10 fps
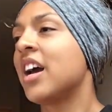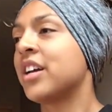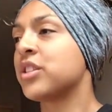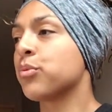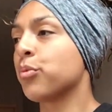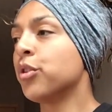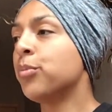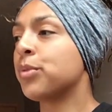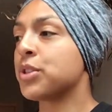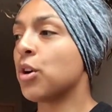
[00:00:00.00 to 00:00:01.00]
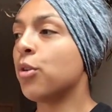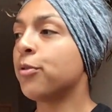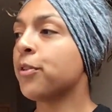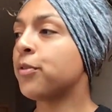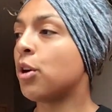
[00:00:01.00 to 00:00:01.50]
His room was
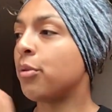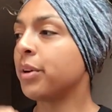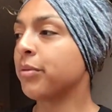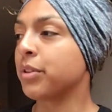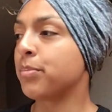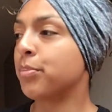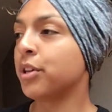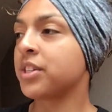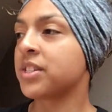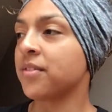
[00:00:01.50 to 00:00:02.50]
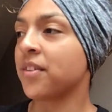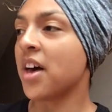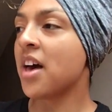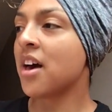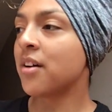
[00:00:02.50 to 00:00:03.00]
overflowing with books of
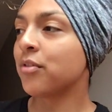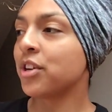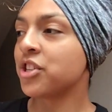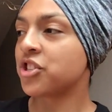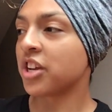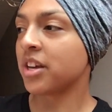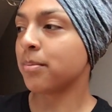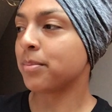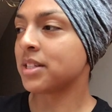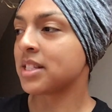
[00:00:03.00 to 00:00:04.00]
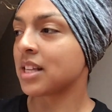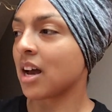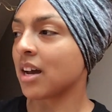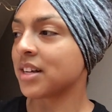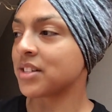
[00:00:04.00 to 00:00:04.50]
every shape and
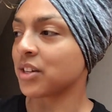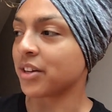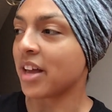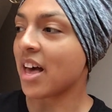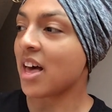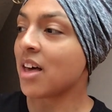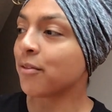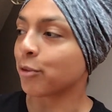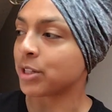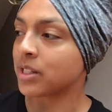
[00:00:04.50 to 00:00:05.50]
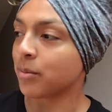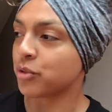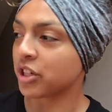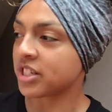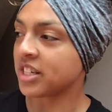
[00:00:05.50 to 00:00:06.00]
size on every
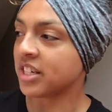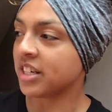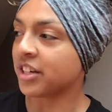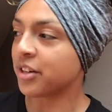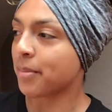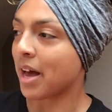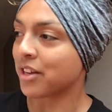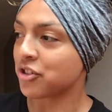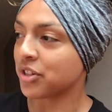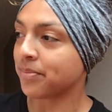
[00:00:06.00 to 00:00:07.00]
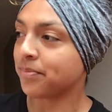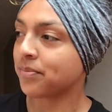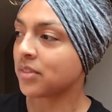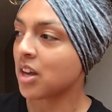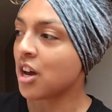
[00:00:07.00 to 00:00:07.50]
subject he could imagine.
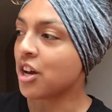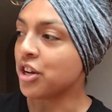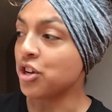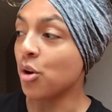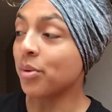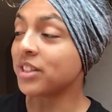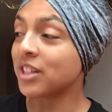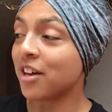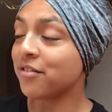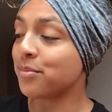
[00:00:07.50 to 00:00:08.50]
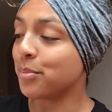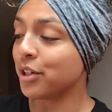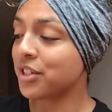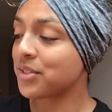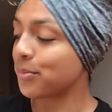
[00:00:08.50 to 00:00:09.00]
Noah loved
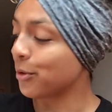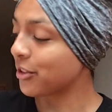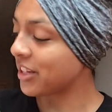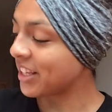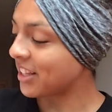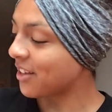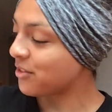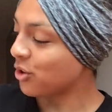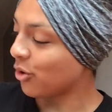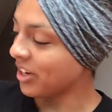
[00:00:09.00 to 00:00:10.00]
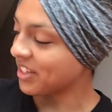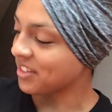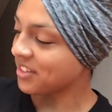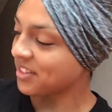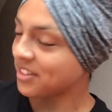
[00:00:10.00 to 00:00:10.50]
books more than he loved
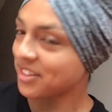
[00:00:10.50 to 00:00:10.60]
toys.